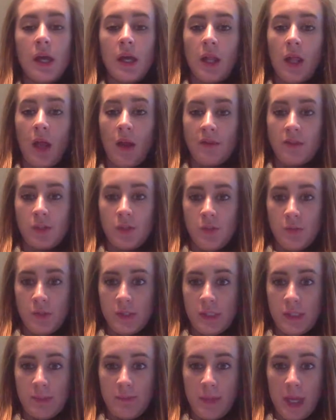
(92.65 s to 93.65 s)
A lot of
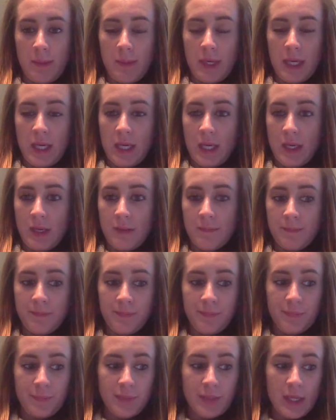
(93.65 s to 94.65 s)
students may be
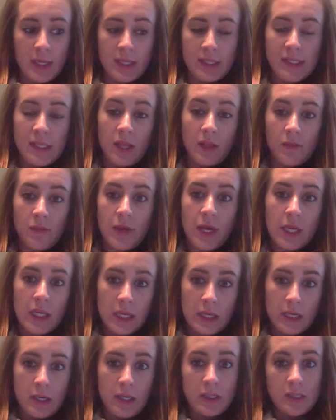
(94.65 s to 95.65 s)

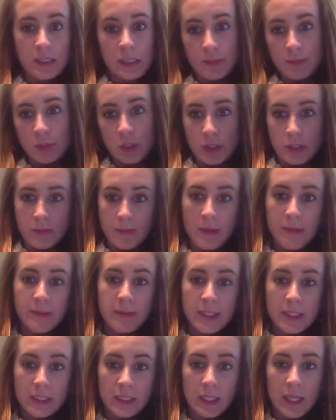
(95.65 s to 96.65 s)
accelerated, some students may
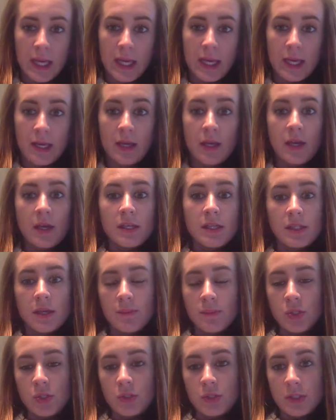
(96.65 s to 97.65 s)
be delayed,
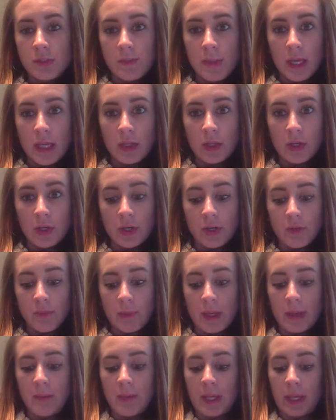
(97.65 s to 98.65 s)
some students may learn
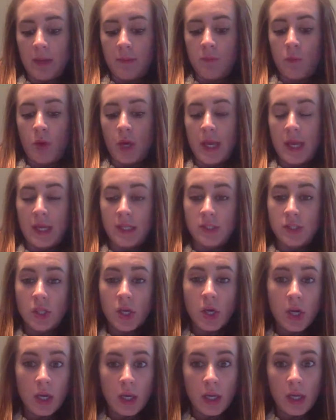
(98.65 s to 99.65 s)
by being more
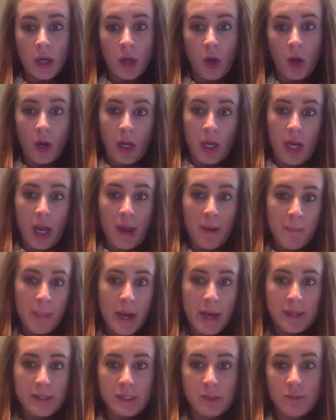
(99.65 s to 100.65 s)
hands-on on an
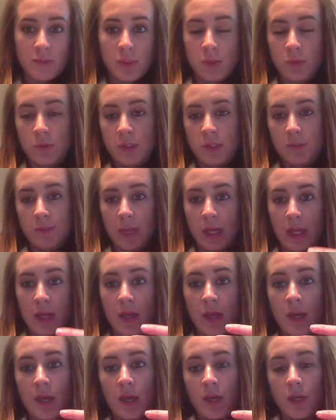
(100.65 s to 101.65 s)
iPad, some students
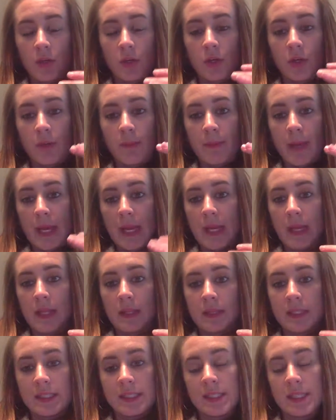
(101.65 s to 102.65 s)
may learn by
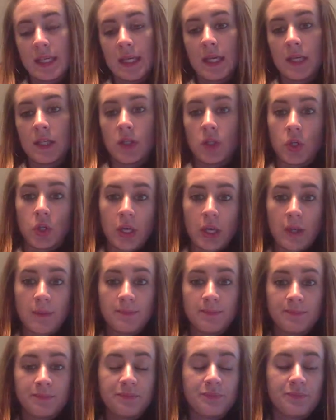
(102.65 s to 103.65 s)
listening and looking.